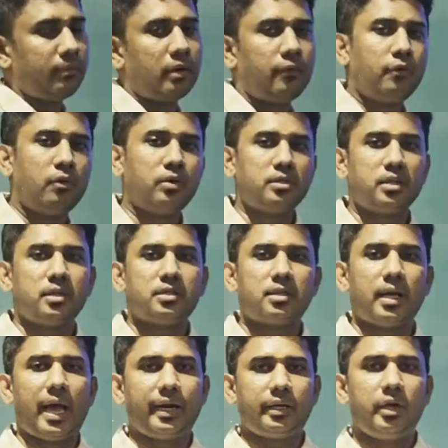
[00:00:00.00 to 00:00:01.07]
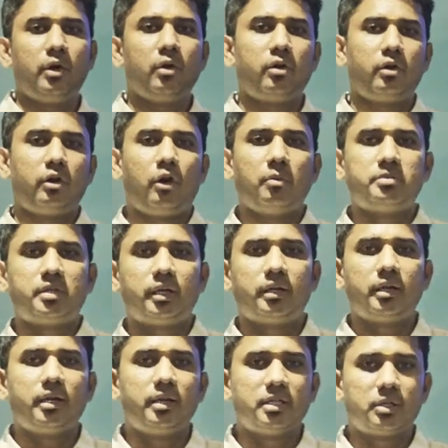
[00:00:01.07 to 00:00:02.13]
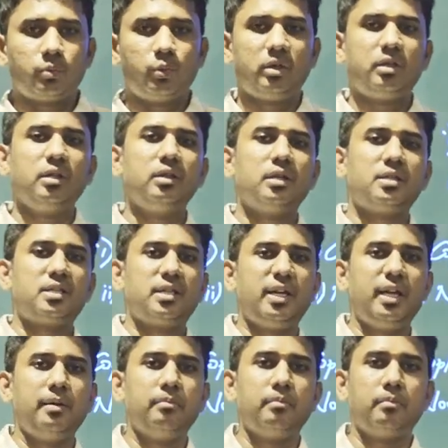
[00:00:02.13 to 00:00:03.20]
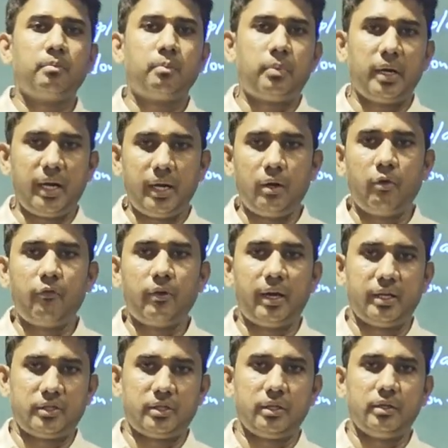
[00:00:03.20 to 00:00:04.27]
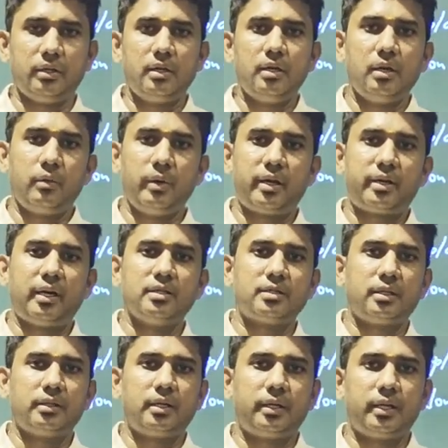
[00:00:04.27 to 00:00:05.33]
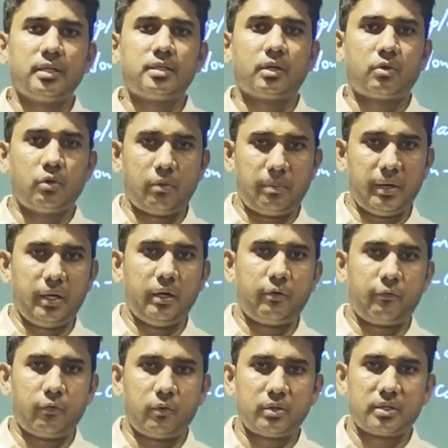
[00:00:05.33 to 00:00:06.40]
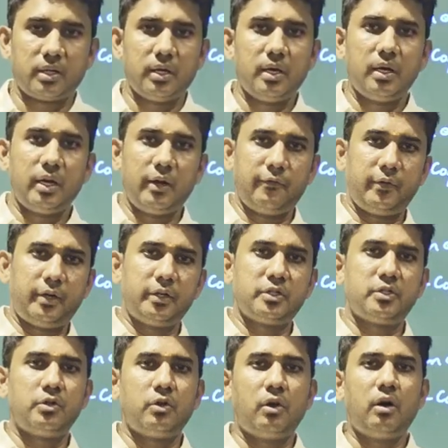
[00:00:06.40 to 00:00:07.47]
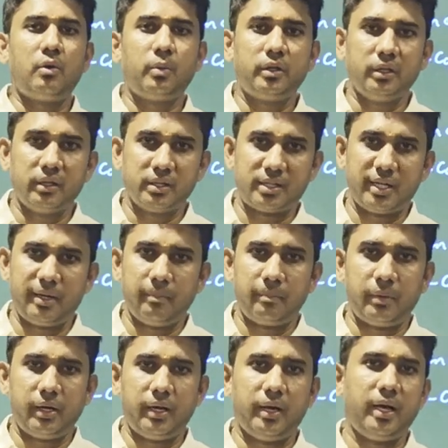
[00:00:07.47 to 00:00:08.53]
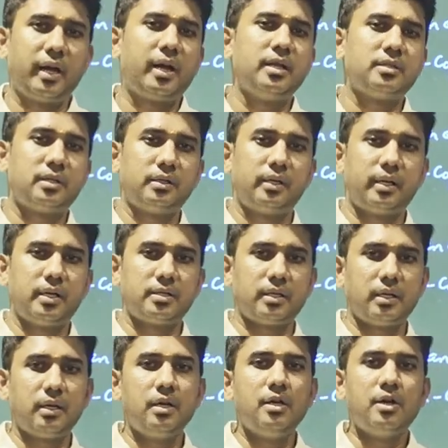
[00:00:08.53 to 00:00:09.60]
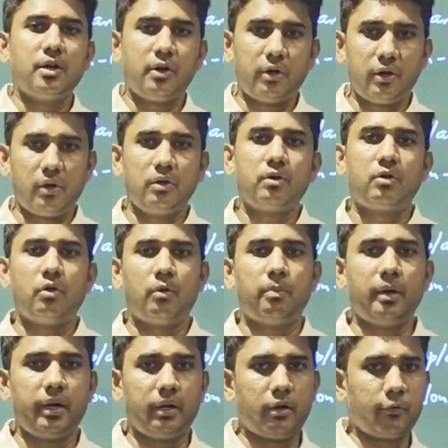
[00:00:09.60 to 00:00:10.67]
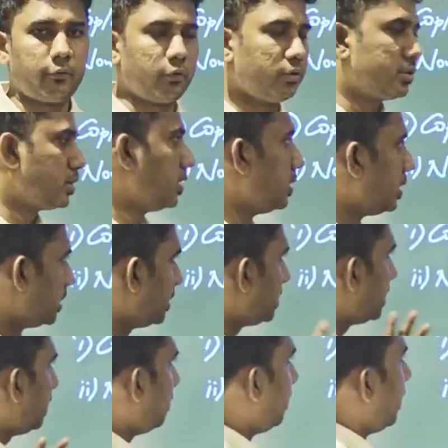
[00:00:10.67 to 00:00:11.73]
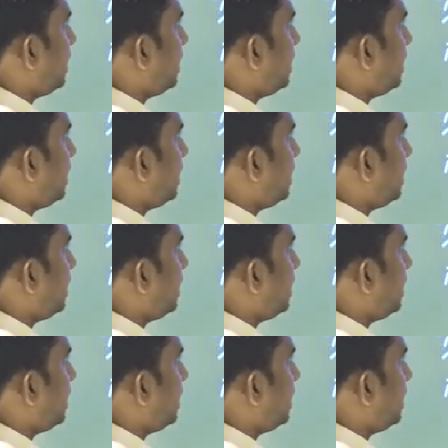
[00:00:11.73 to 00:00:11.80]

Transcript: if the forces acting on an object is within the same plane of action, we consider that as a coplanar force. If it is not within the same plane, I consider that as a non-coplanar force. This is a